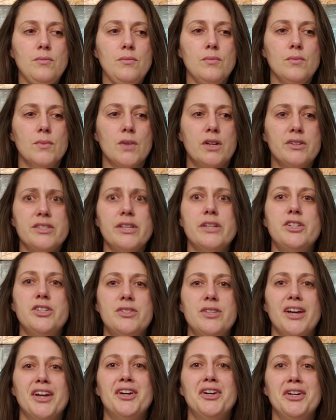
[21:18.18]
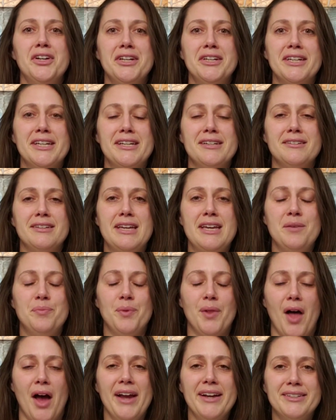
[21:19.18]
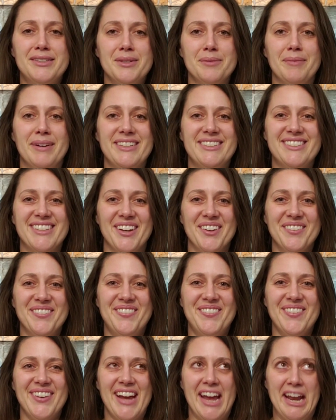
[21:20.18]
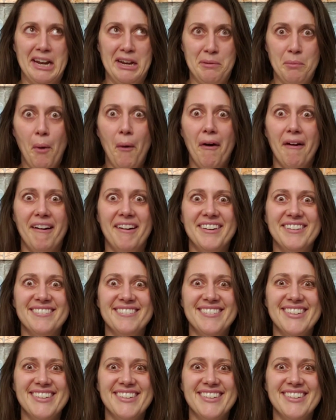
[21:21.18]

because I couldn't keep lying to myself anymore.